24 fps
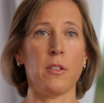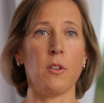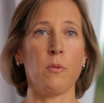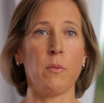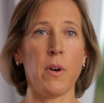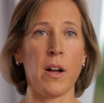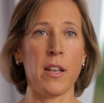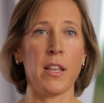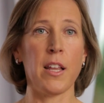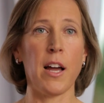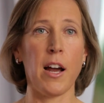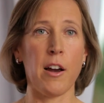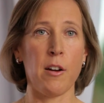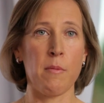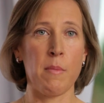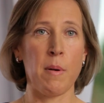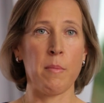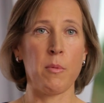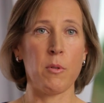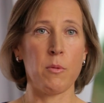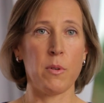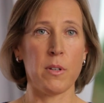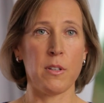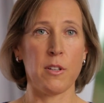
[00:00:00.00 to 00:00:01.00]
the one that I
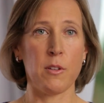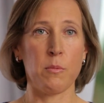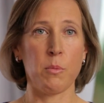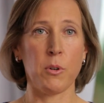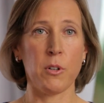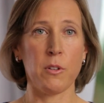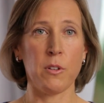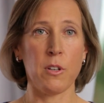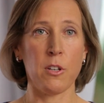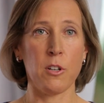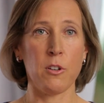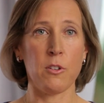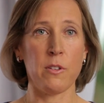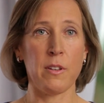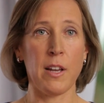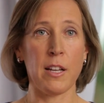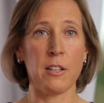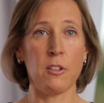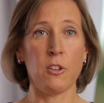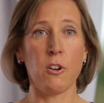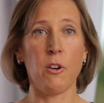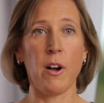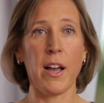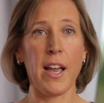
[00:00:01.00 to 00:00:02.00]
remember was this person who said,
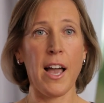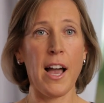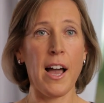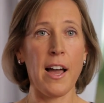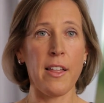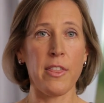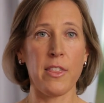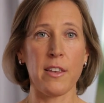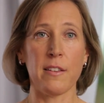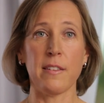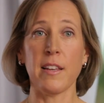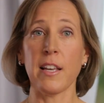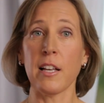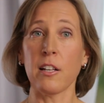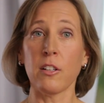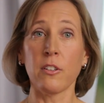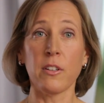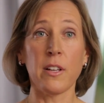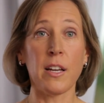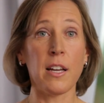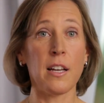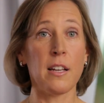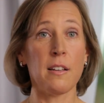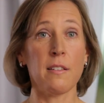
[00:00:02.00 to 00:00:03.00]
you know, I had this
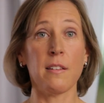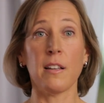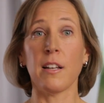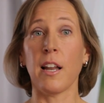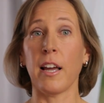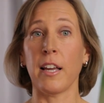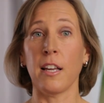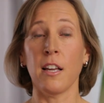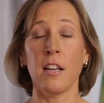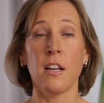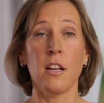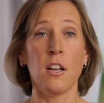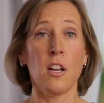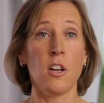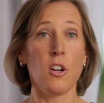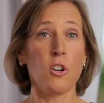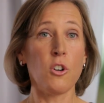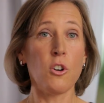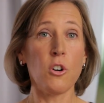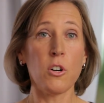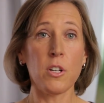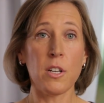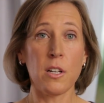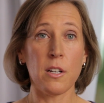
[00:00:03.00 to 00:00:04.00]
illness and I
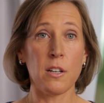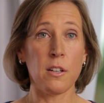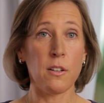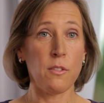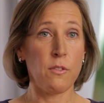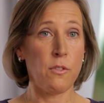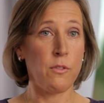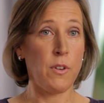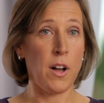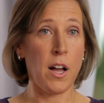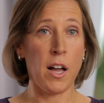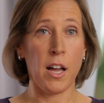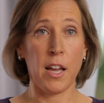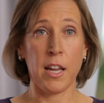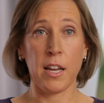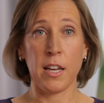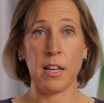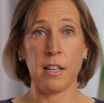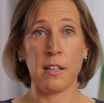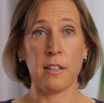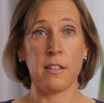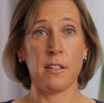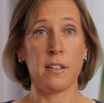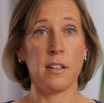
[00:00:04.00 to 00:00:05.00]
couldn't
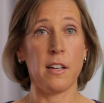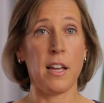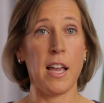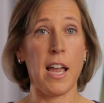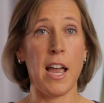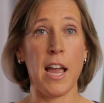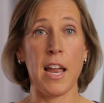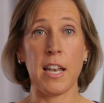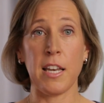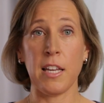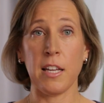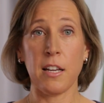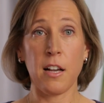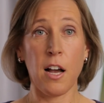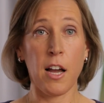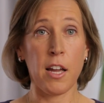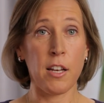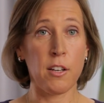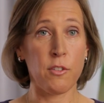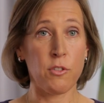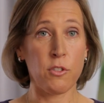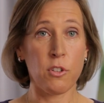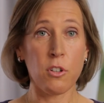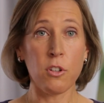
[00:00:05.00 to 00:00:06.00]
find any
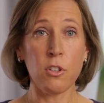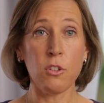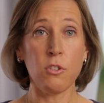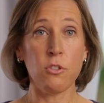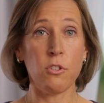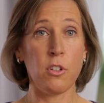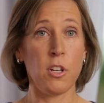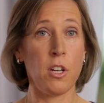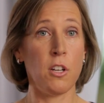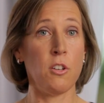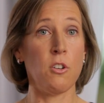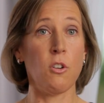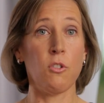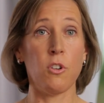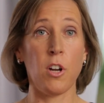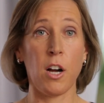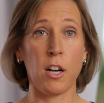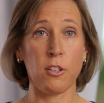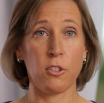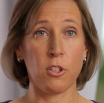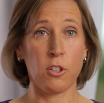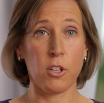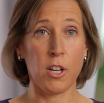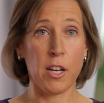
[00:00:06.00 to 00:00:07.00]
kind of solution. No
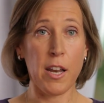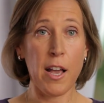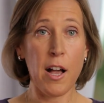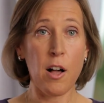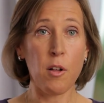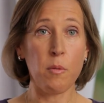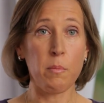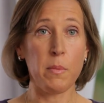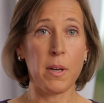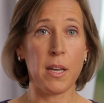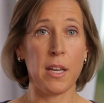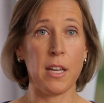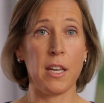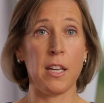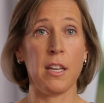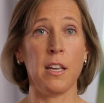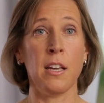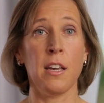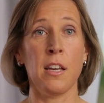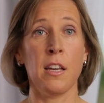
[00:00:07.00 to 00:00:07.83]
doctor could help me,